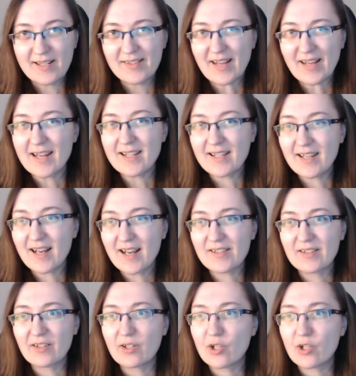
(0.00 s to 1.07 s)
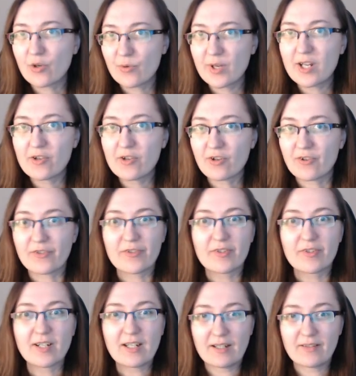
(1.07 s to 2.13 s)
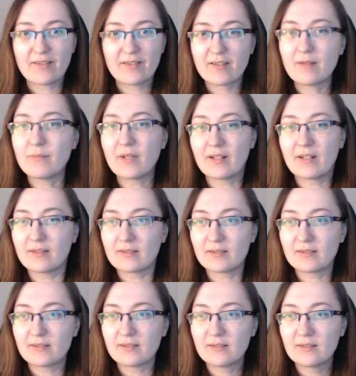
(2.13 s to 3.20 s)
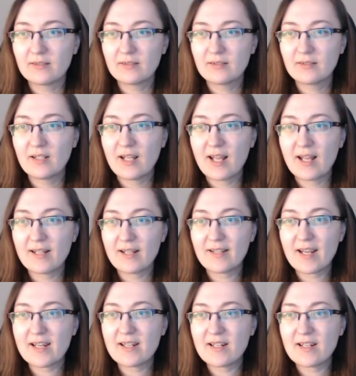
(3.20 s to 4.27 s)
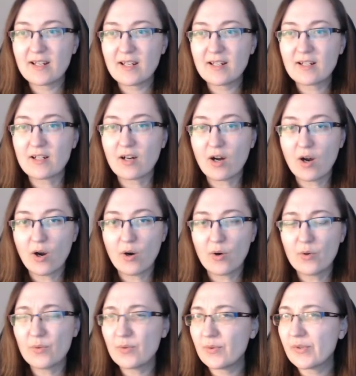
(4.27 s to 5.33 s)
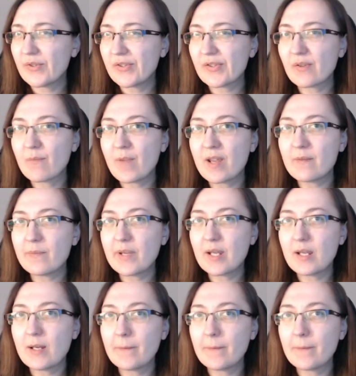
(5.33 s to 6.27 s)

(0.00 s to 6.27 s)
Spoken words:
I guess the creatures are similar. And they need a host, maybe?